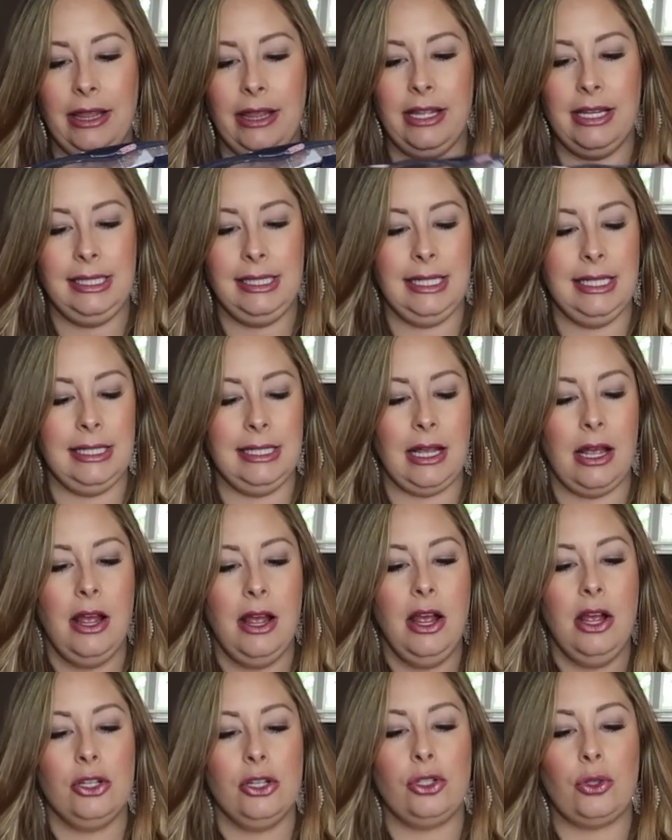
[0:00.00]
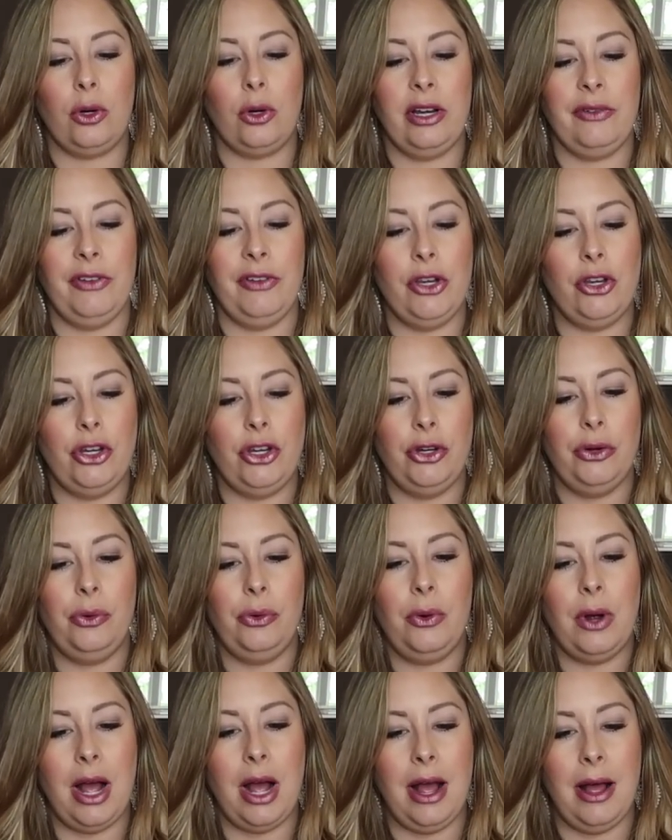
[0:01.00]
and this is sort of a
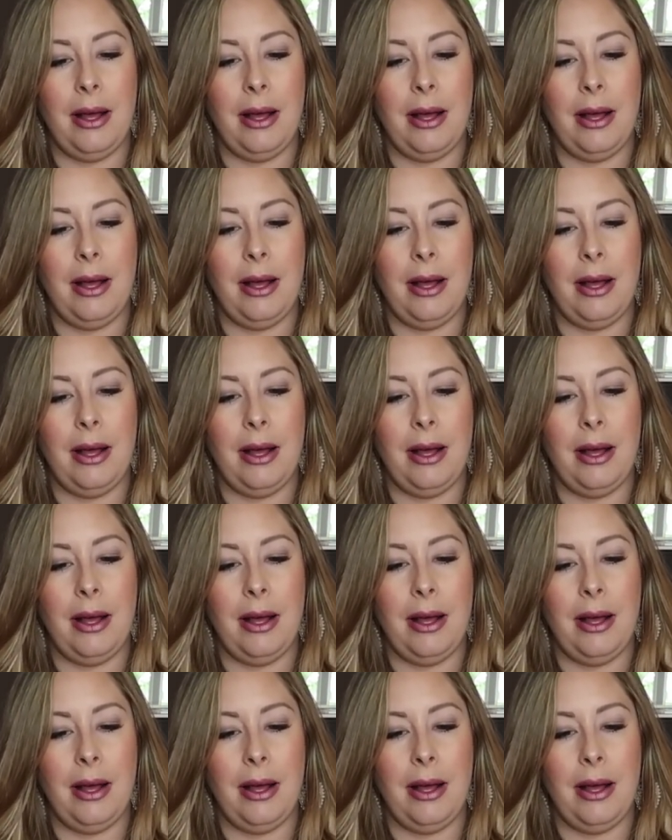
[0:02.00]
new